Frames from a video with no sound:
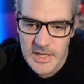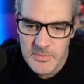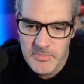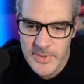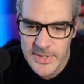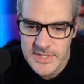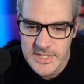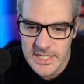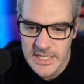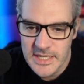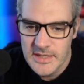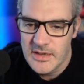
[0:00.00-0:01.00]

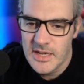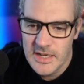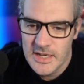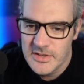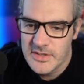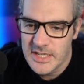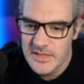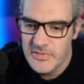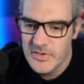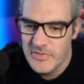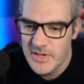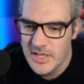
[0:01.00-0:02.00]
Bertie, hi, Alan. Thanks for
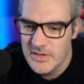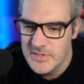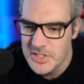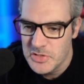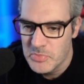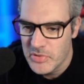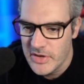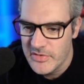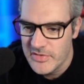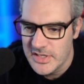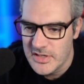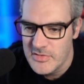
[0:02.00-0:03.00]
the video. Did you
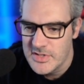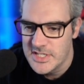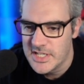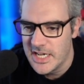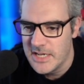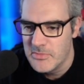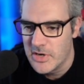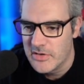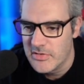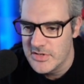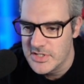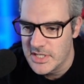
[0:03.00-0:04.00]
previously notice any
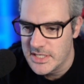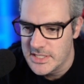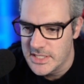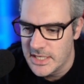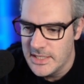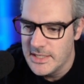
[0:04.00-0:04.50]
micro stutter?